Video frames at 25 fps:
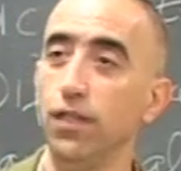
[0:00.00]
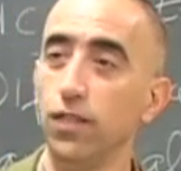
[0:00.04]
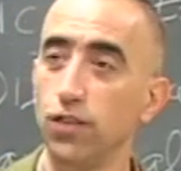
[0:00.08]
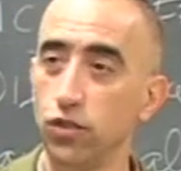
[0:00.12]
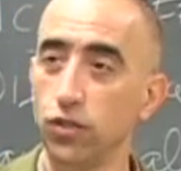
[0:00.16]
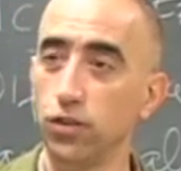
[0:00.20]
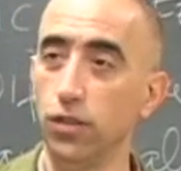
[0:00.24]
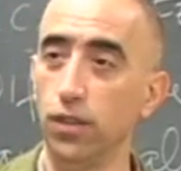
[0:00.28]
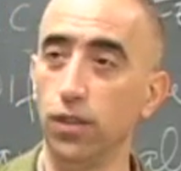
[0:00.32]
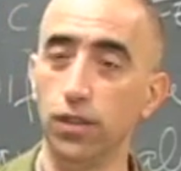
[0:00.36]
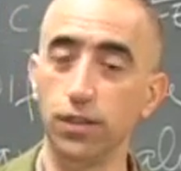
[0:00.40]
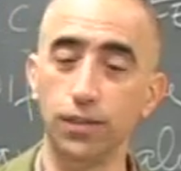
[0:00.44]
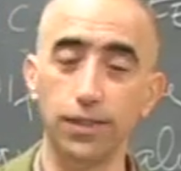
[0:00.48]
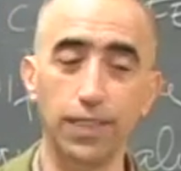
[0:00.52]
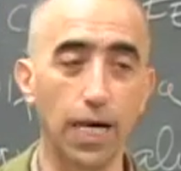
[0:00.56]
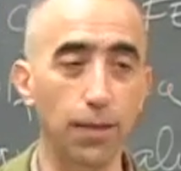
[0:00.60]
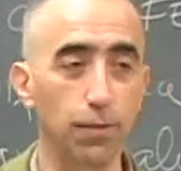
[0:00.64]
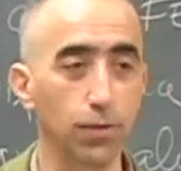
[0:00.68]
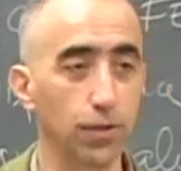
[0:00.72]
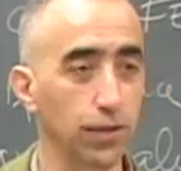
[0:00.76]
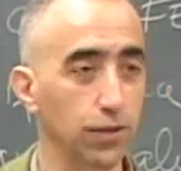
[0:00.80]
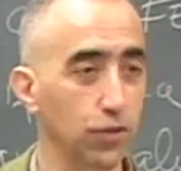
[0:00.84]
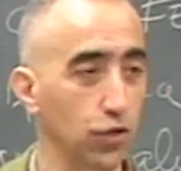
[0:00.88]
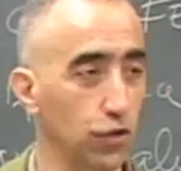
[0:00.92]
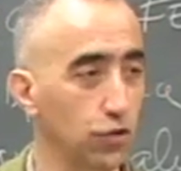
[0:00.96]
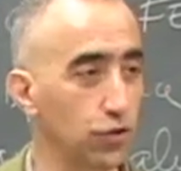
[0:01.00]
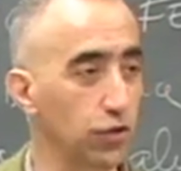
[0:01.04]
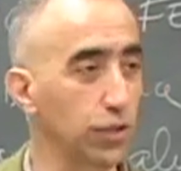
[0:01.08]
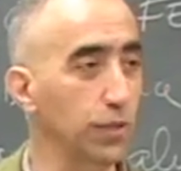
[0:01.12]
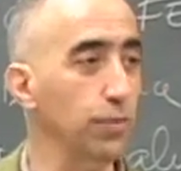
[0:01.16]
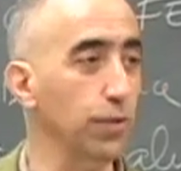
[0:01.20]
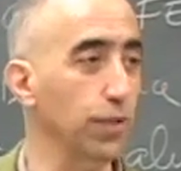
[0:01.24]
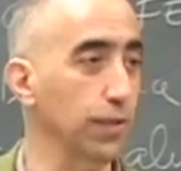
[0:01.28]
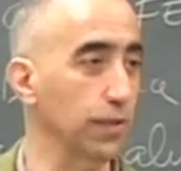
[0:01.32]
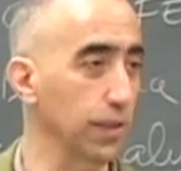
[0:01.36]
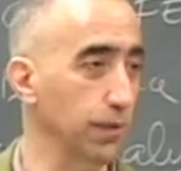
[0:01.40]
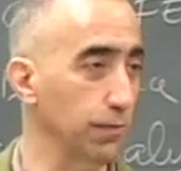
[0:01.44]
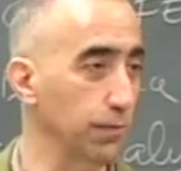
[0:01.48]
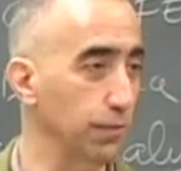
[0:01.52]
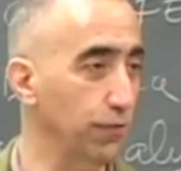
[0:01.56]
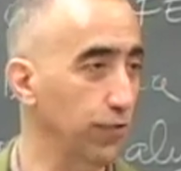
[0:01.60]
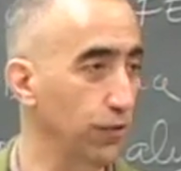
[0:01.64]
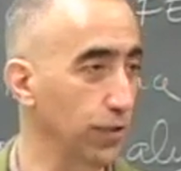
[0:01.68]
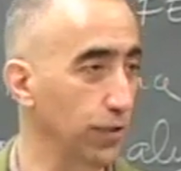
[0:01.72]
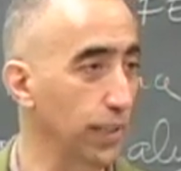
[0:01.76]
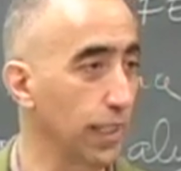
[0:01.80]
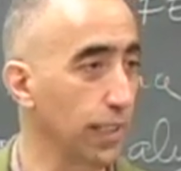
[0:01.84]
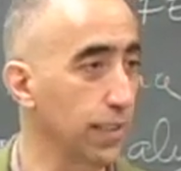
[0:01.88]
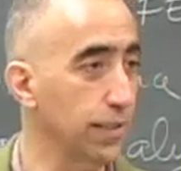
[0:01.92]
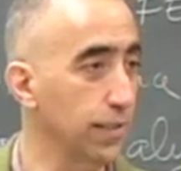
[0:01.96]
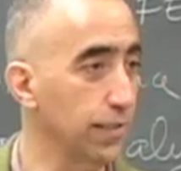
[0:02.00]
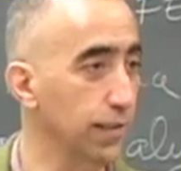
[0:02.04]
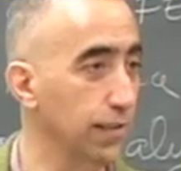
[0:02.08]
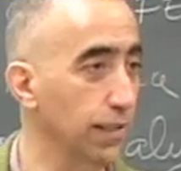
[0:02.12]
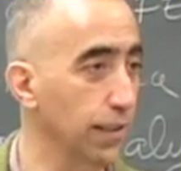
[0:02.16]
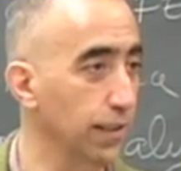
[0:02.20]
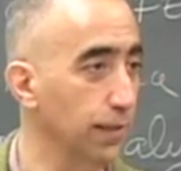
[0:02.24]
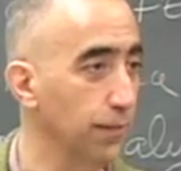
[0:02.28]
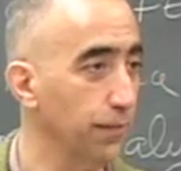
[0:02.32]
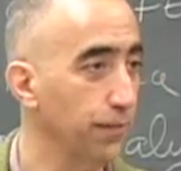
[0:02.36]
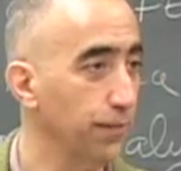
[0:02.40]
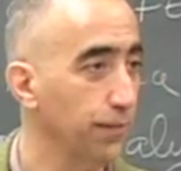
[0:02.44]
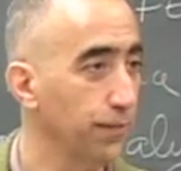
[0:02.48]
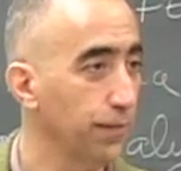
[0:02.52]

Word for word: you know, double or triple them for next year.